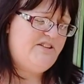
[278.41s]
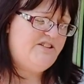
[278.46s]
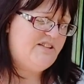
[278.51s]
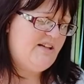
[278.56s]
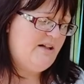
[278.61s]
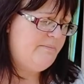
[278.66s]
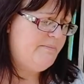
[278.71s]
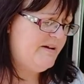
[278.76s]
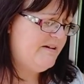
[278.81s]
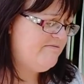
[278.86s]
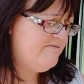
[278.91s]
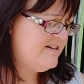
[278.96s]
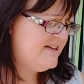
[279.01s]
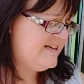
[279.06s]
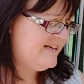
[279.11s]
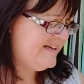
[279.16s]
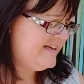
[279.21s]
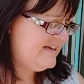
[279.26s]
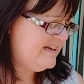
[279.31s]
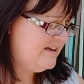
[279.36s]
That'll be a
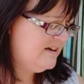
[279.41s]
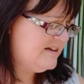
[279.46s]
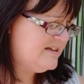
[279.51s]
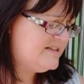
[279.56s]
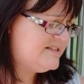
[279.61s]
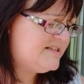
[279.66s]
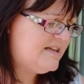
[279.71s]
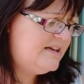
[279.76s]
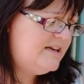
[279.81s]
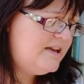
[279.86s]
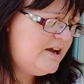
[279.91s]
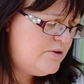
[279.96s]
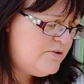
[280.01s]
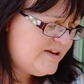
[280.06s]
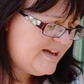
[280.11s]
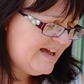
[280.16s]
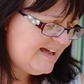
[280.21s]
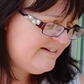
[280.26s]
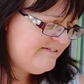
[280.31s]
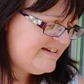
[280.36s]
really nice low
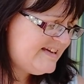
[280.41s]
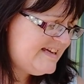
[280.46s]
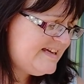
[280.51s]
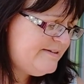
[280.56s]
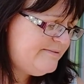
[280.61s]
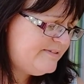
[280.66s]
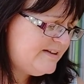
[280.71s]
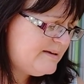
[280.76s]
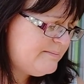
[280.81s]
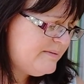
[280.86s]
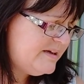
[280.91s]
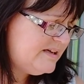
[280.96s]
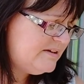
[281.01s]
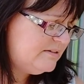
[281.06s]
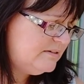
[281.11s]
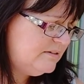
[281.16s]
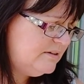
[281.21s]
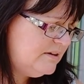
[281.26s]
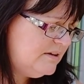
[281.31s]
calorie evening meal,